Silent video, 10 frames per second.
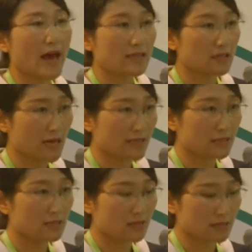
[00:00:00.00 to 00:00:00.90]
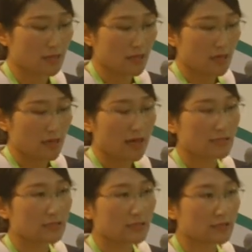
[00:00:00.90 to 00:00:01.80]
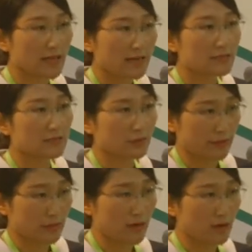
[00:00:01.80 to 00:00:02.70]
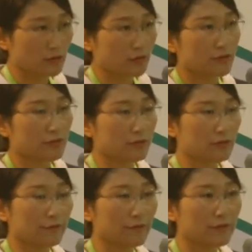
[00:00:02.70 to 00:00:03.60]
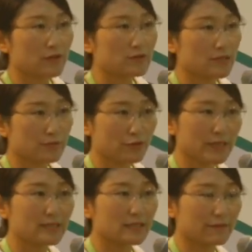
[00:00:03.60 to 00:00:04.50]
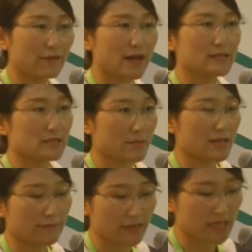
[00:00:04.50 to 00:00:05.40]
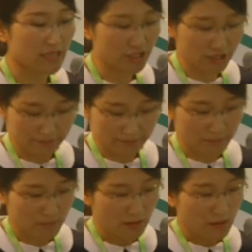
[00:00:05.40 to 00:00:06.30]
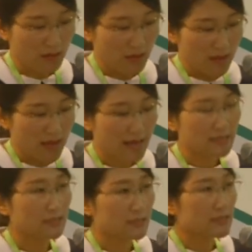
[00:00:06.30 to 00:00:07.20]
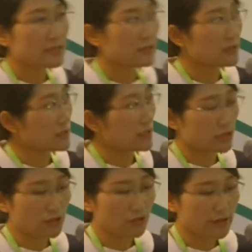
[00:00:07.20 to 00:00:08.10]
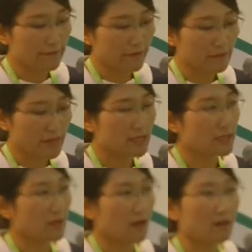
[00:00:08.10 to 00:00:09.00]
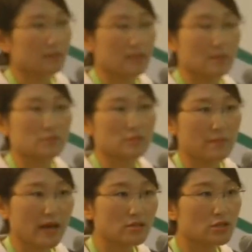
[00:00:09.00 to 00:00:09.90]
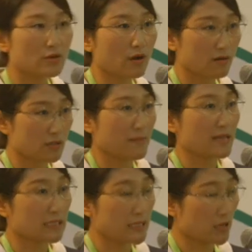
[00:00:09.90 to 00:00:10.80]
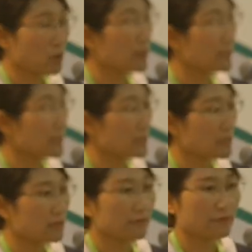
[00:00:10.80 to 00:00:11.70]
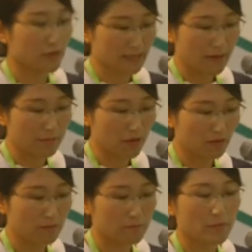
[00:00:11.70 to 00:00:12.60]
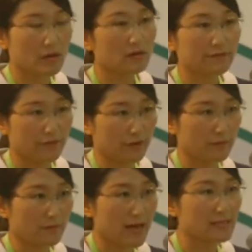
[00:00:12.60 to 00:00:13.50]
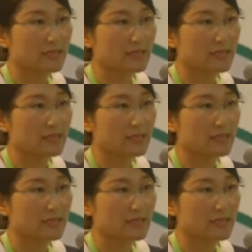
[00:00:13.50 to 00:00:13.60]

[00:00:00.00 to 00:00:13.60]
analysis, and the test result should fulfill the predefined specification. And there is additional information on some special cosmetic ingredient, for example, perfume and